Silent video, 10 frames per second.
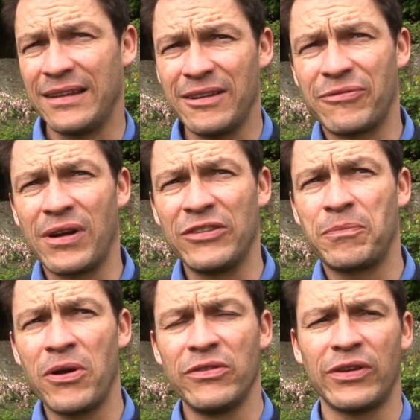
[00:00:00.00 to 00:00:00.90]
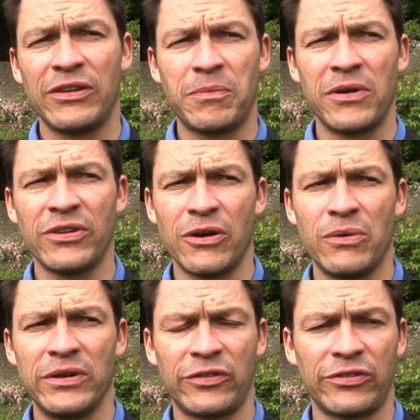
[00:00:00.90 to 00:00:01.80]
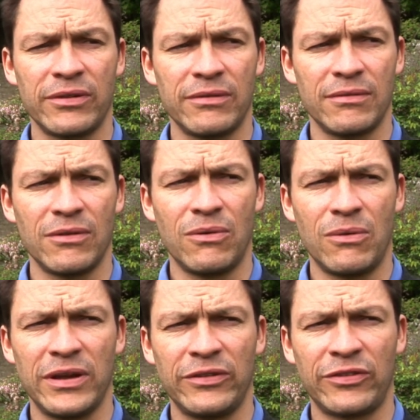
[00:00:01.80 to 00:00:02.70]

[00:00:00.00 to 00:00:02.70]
different. I suppose. I suppose I always, always